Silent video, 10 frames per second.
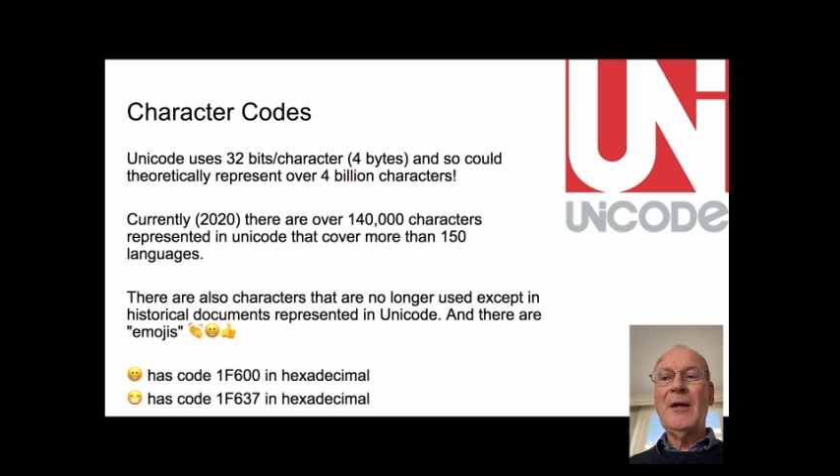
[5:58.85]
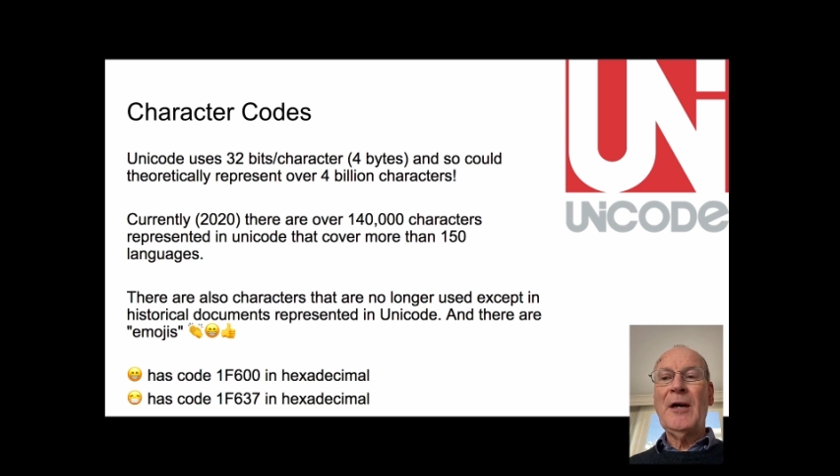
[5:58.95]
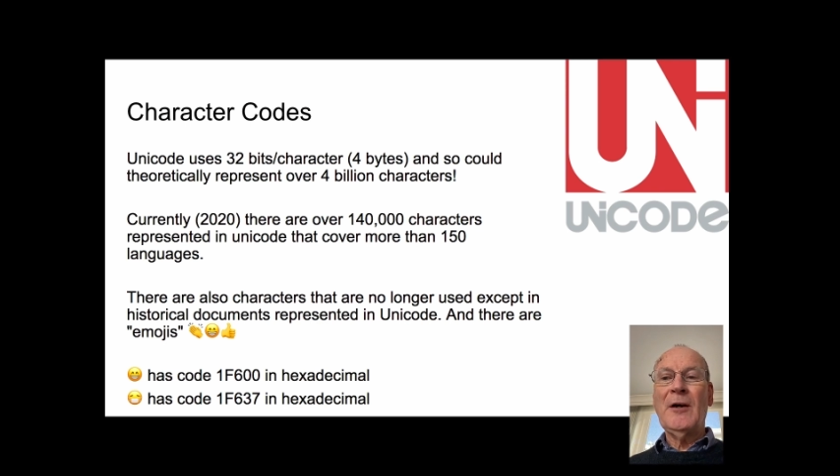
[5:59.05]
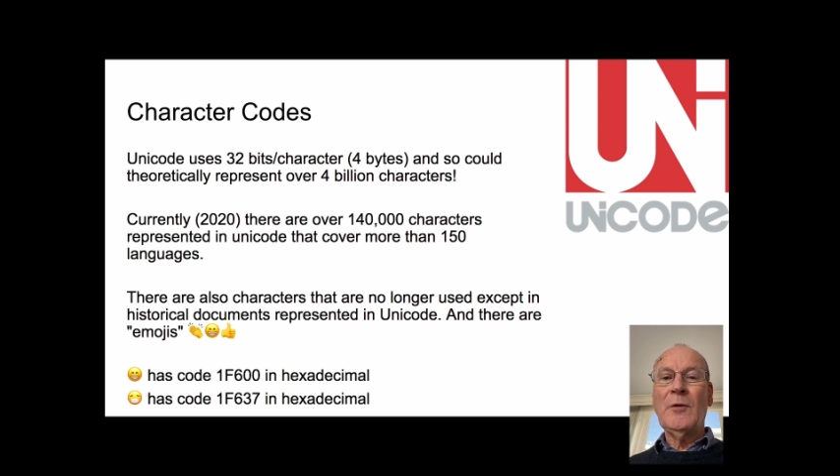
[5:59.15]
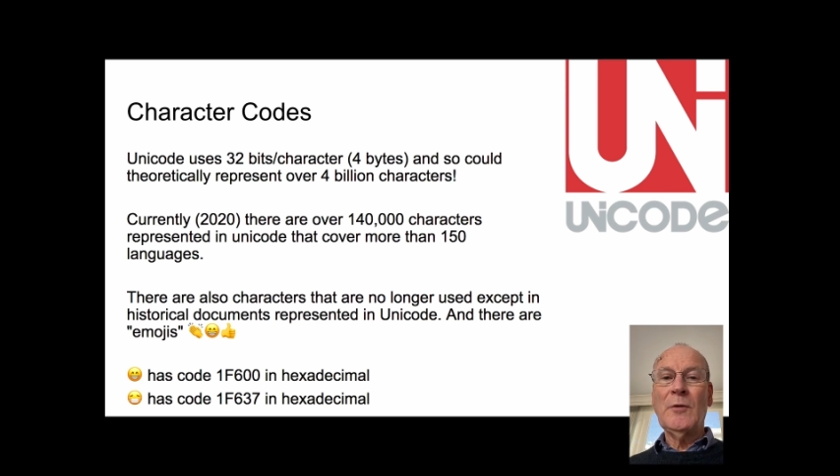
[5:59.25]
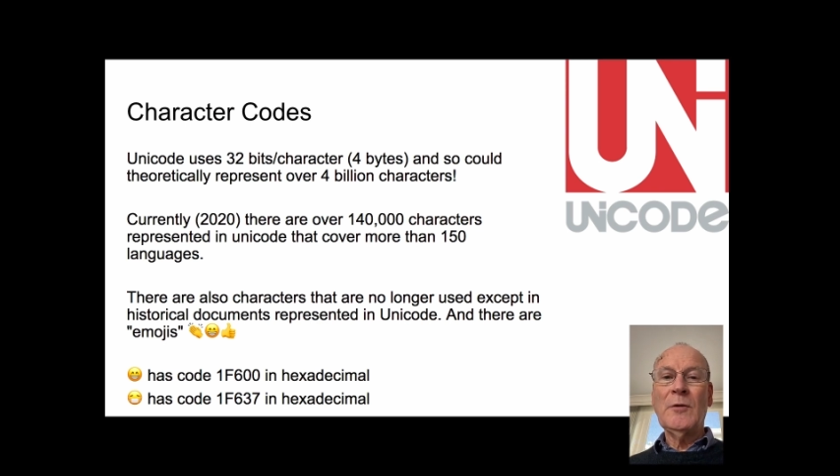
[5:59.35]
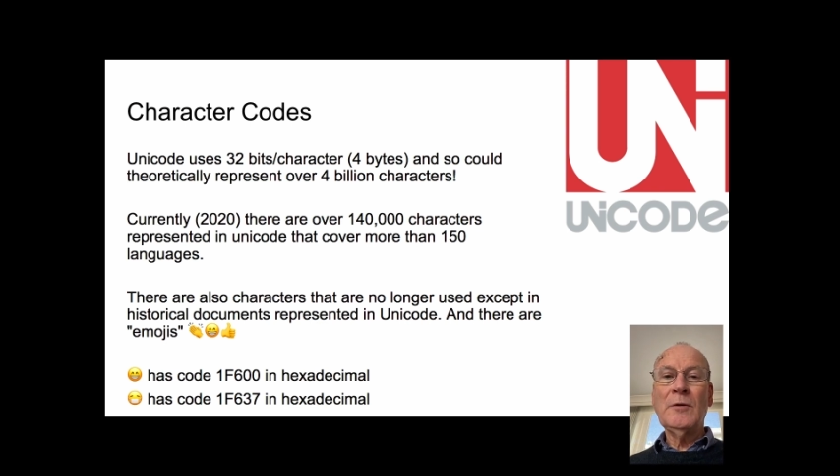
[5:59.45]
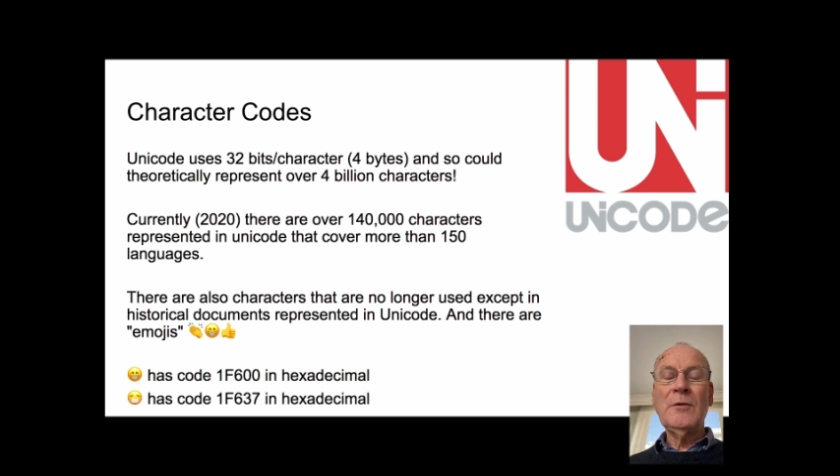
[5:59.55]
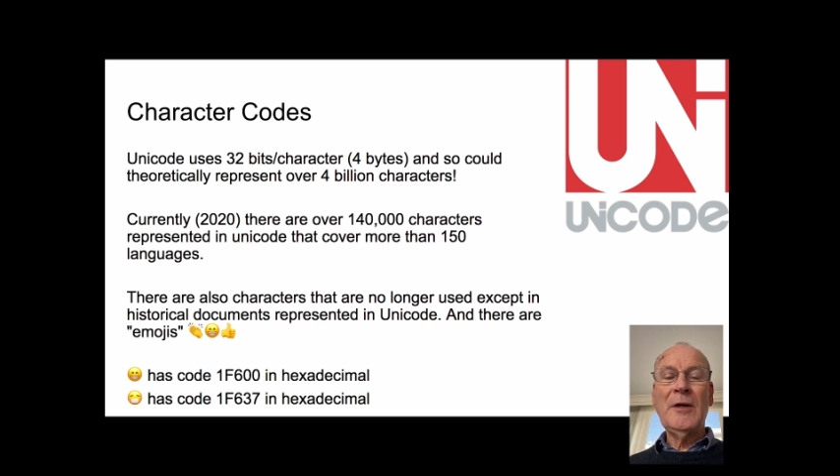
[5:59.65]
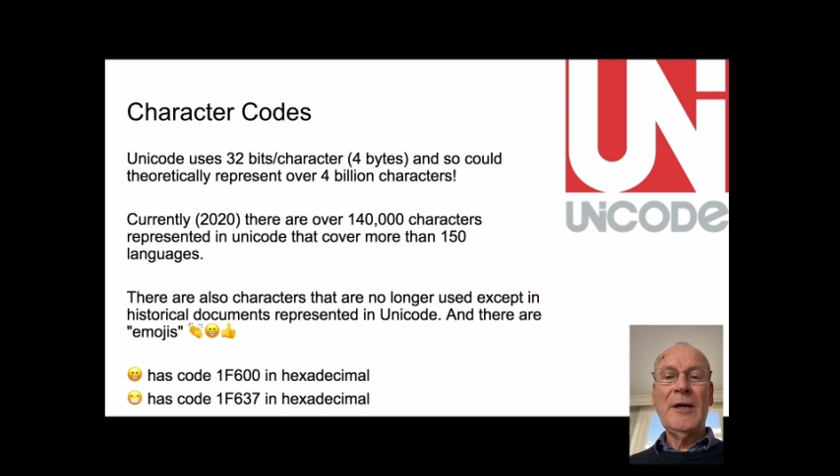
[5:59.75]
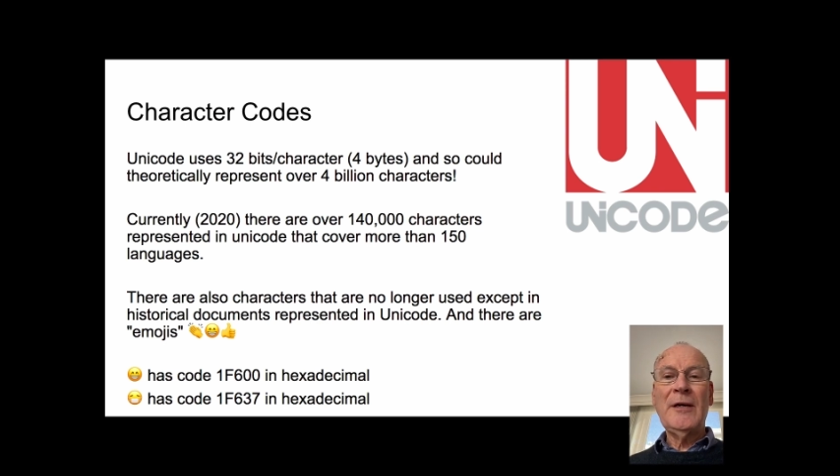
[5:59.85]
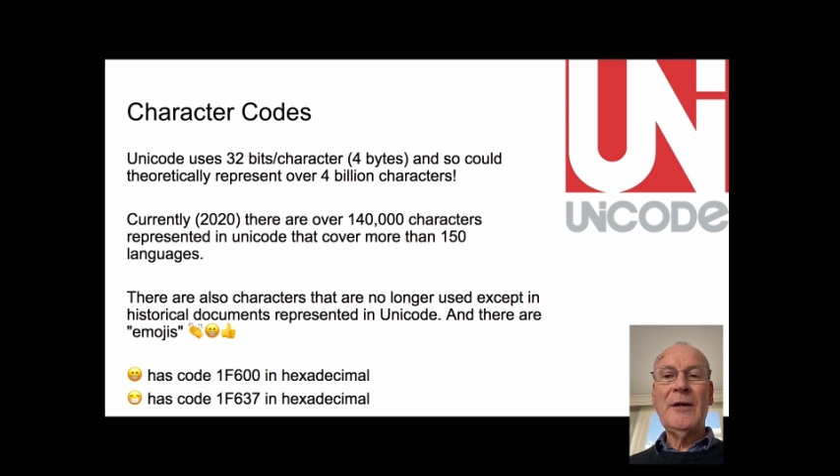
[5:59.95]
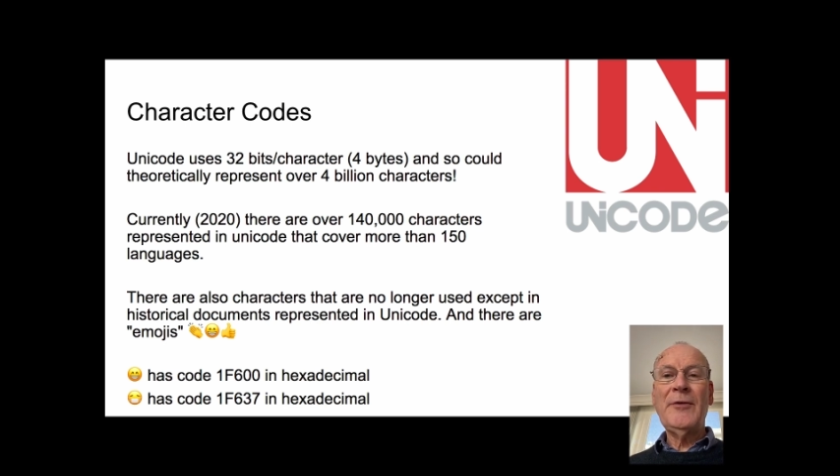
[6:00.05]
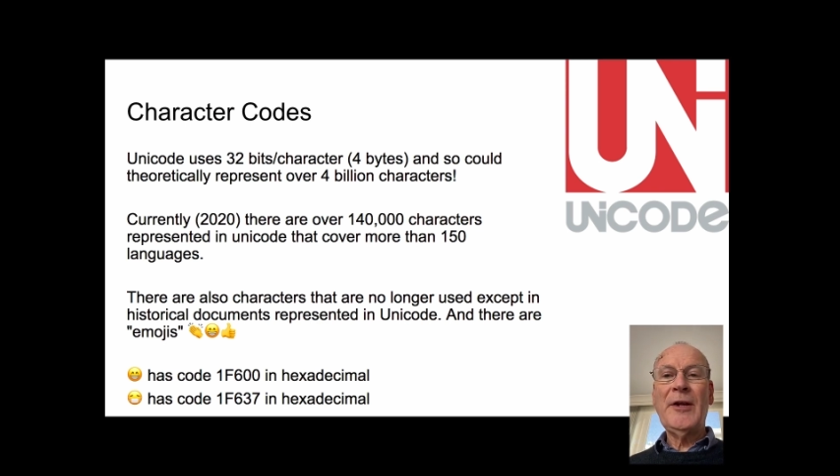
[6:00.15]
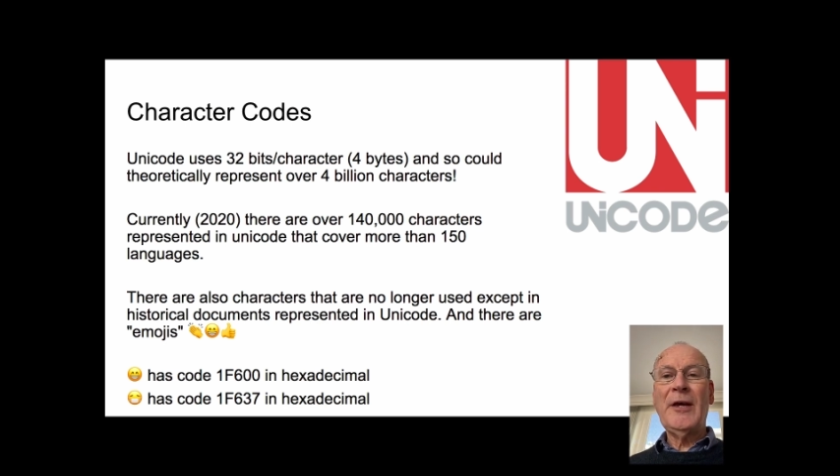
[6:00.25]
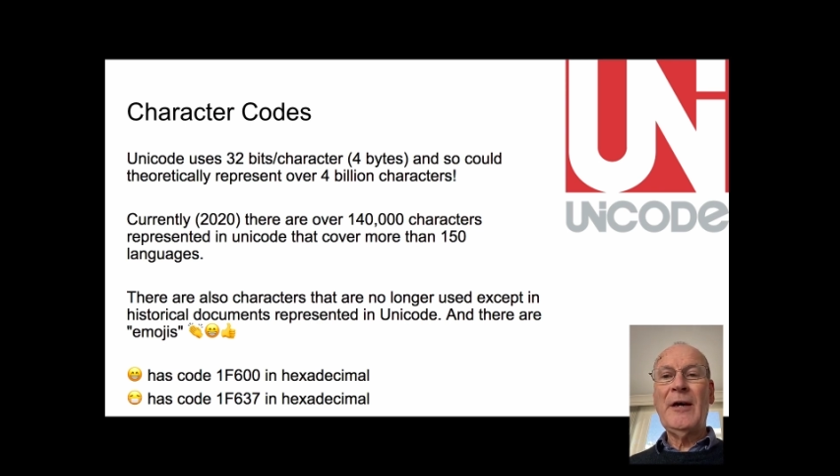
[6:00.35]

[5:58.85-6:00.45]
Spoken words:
or that